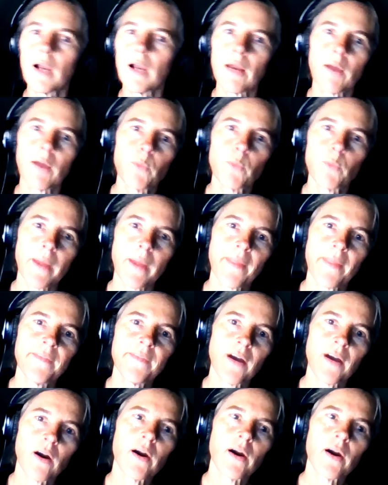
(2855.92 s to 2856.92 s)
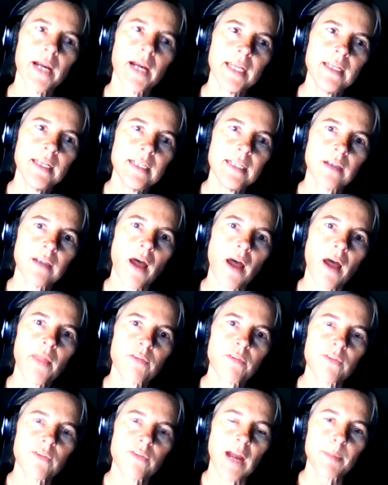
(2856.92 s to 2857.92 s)
whether there are indeed other
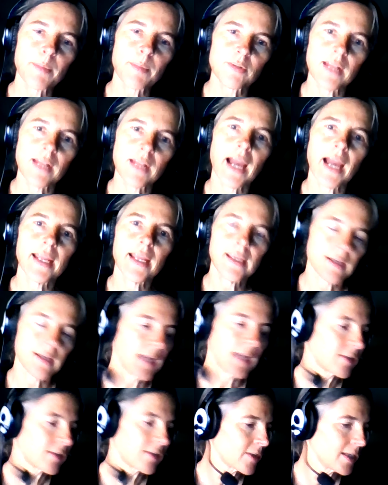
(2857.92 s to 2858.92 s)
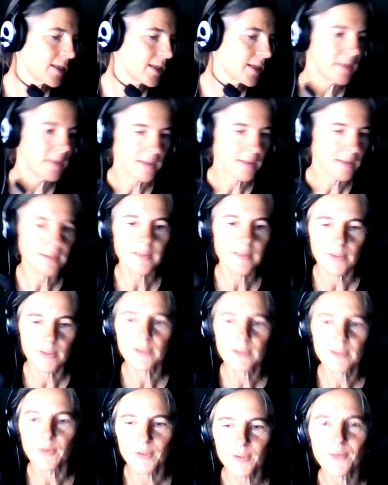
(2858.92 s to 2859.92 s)
variables, like actually
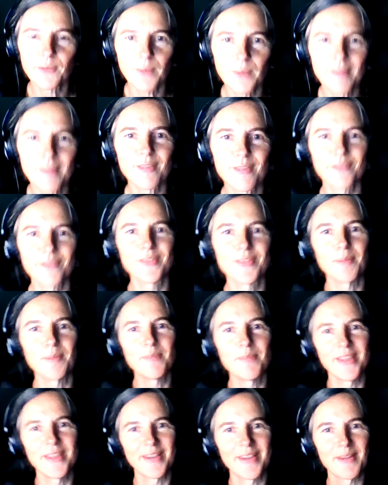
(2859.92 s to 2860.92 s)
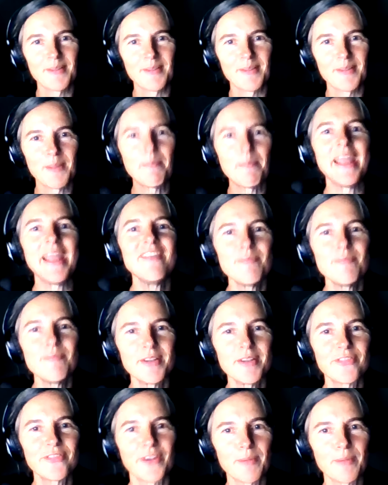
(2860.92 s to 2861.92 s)
the width of the
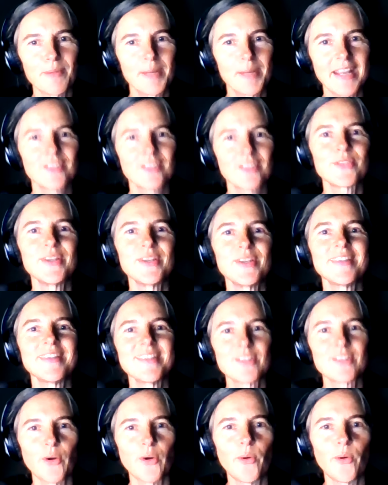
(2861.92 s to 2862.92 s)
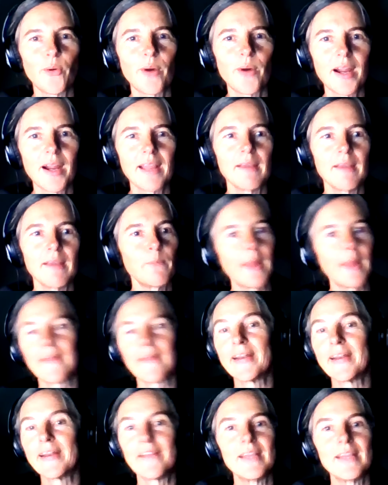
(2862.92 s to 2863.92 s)
pavement for pedestrians, or
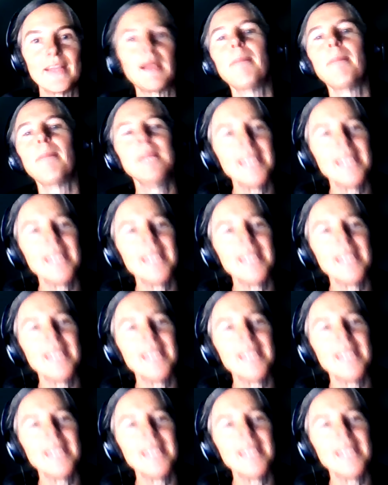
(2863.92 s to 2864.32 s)
whether there, I mean,